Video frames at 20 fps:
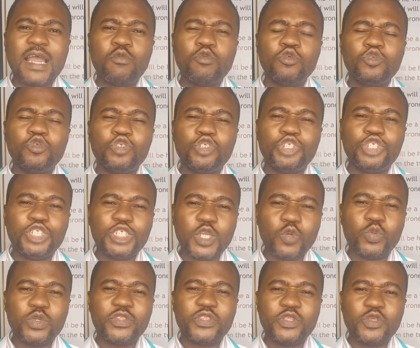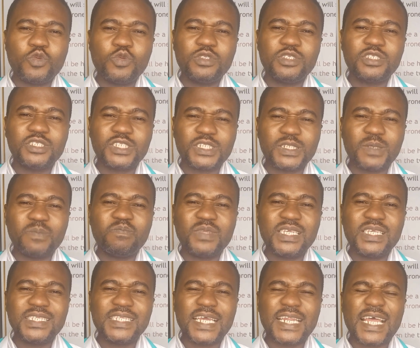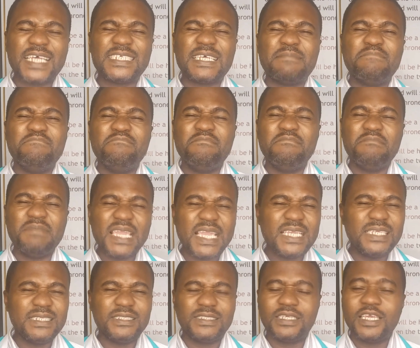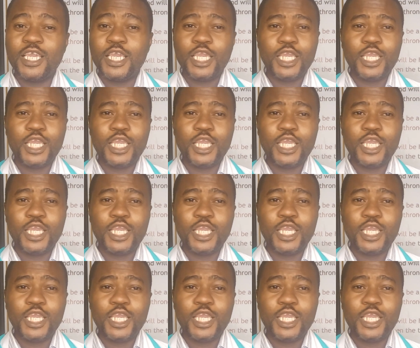I want to share with you something that has amazed